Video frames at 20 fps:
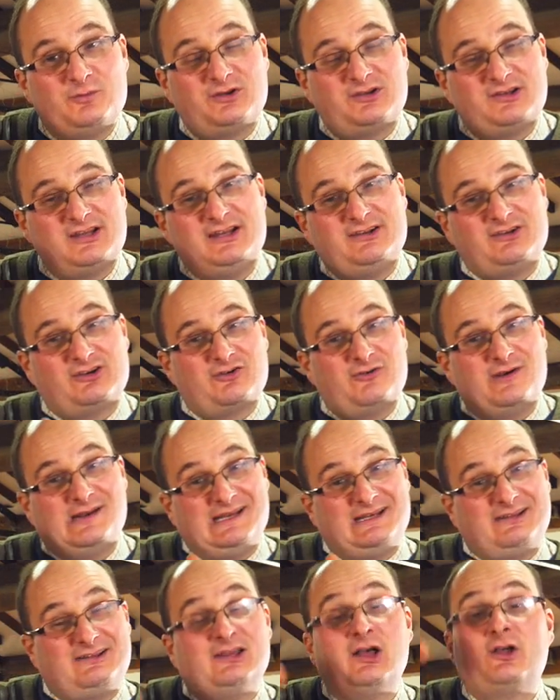Caesar
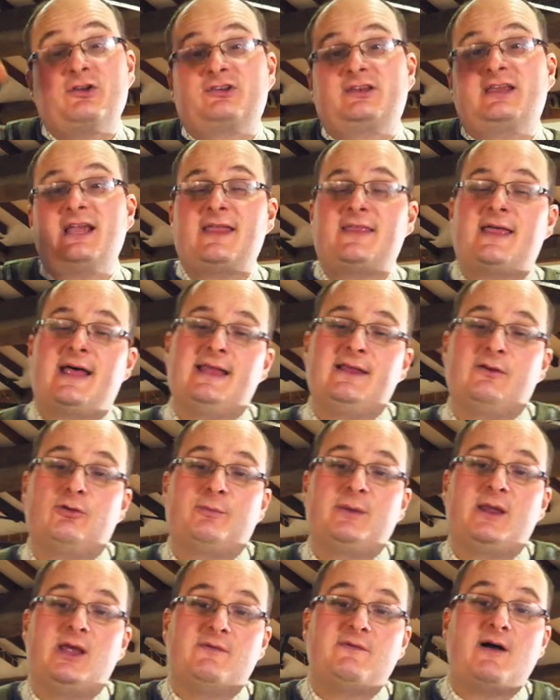Guerini does get that little
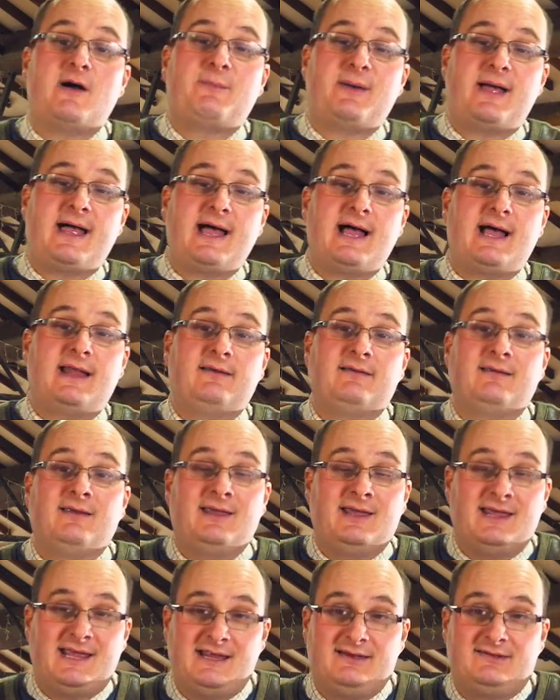bit of upper hand,
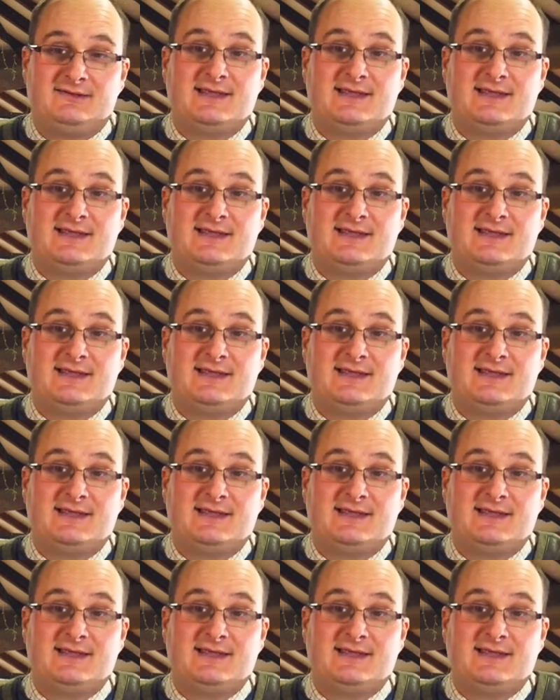is